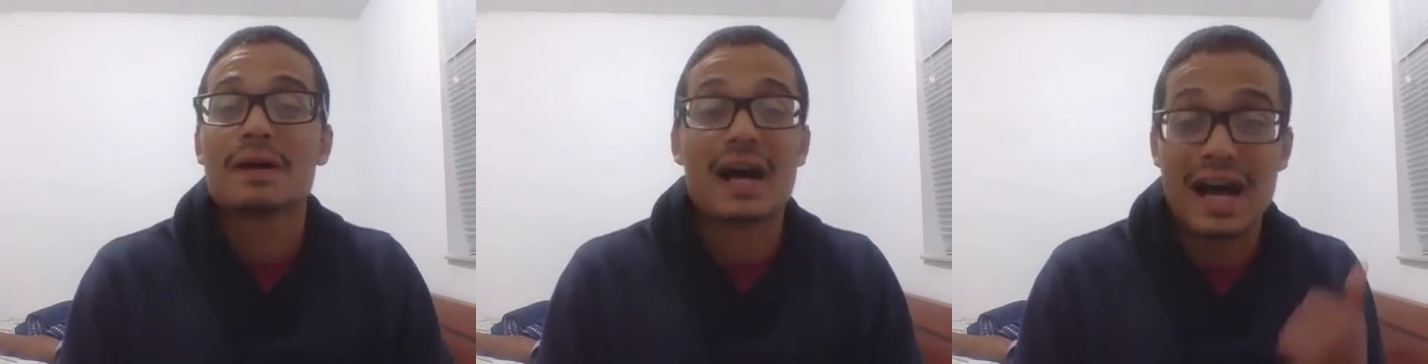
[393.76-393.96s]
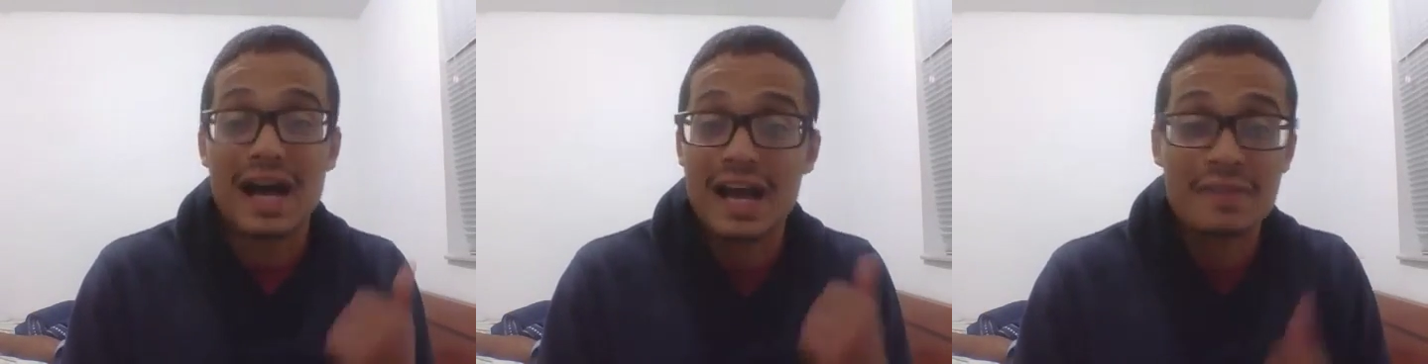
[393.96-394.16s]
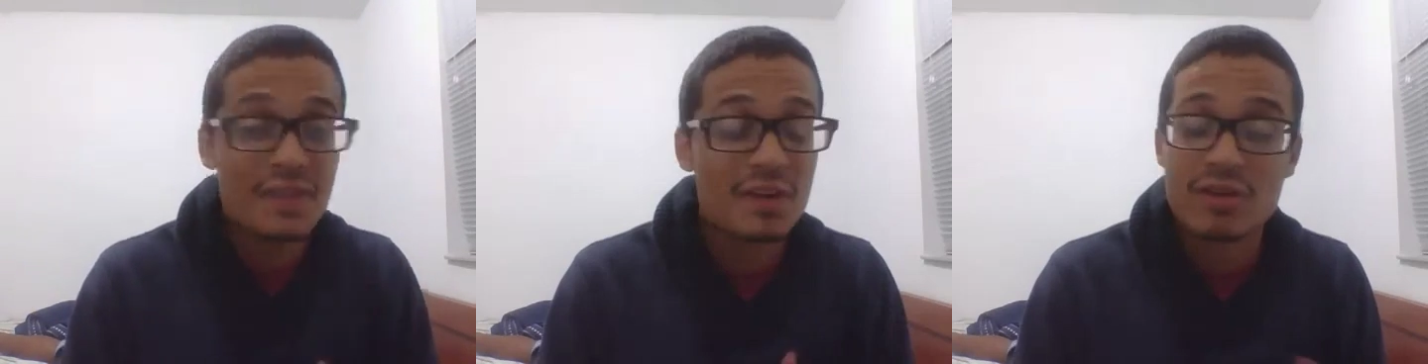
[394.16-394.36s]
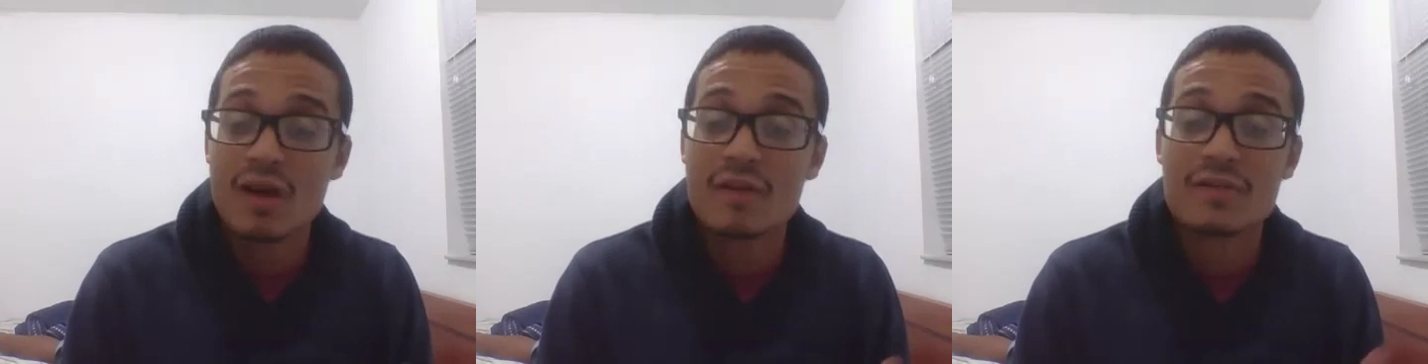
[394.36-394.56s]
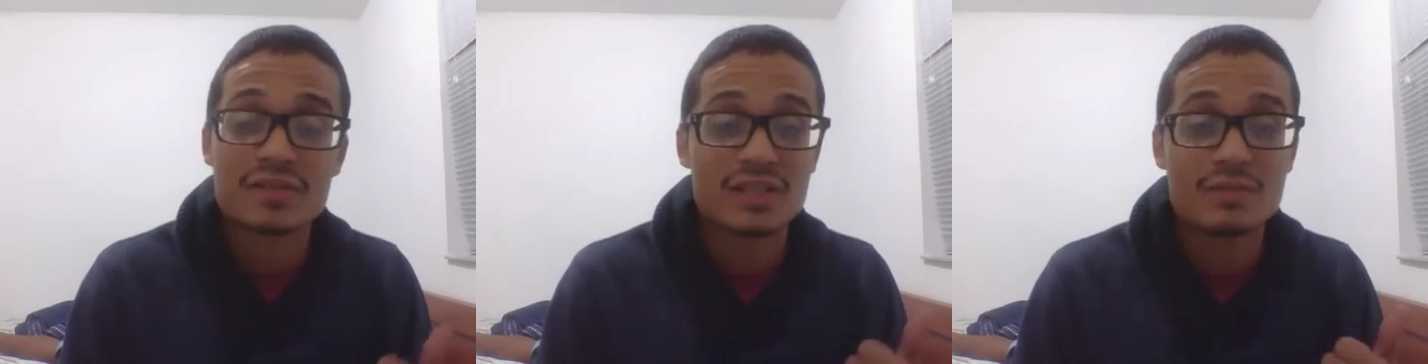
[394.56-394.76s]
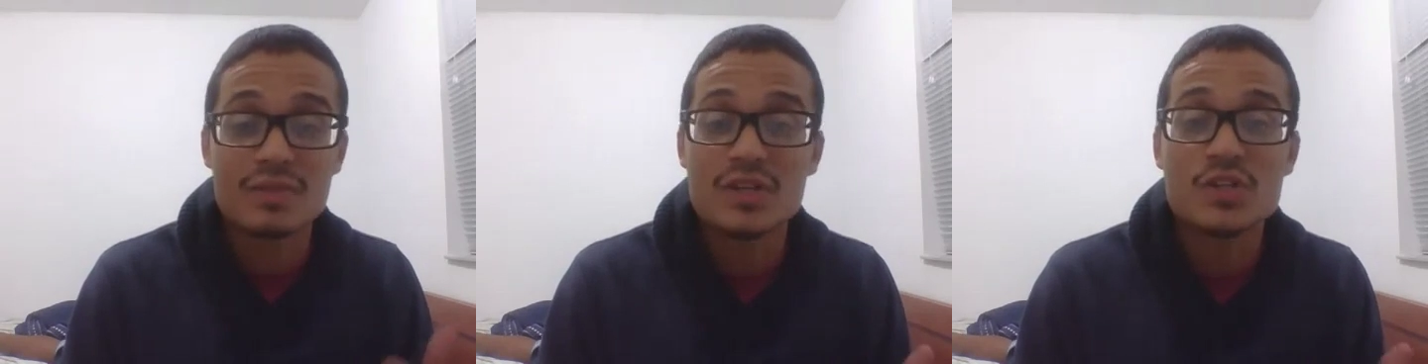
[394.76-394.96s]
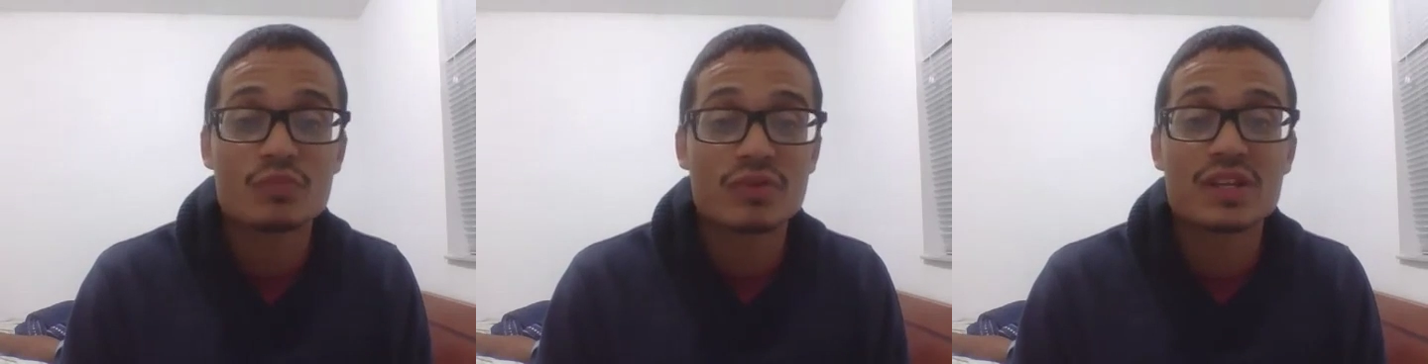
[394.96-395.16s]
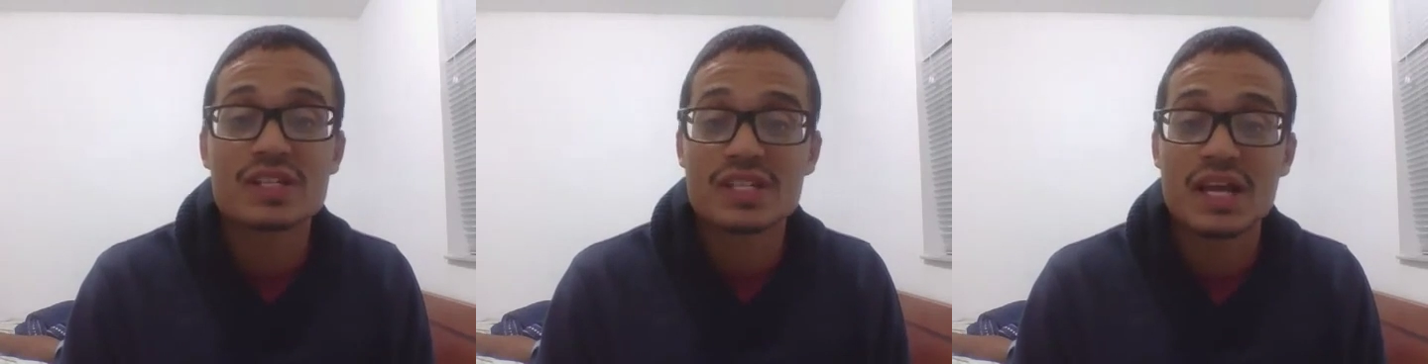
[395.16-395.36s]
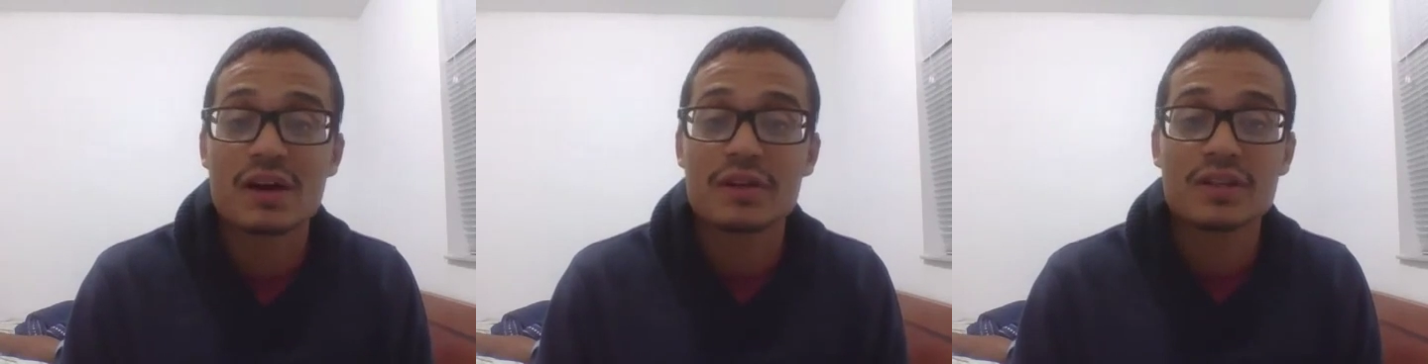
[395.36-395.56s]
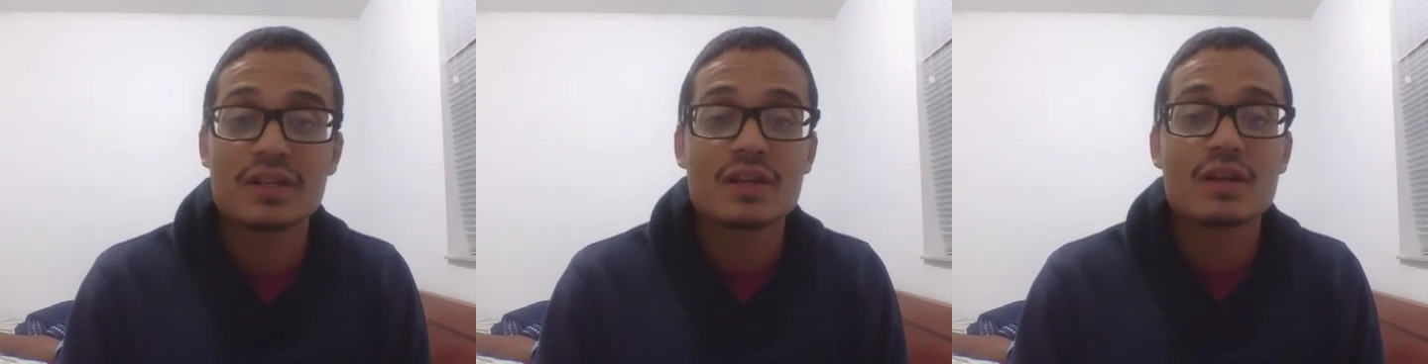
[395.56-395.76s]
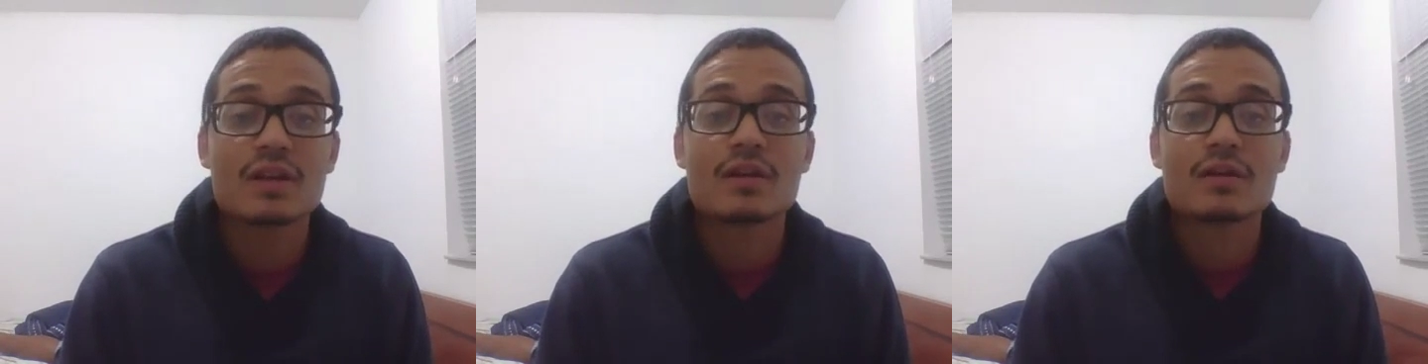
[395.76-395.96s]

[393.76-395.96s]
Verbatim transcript: I think Crawford's going to beat you pretty soundly,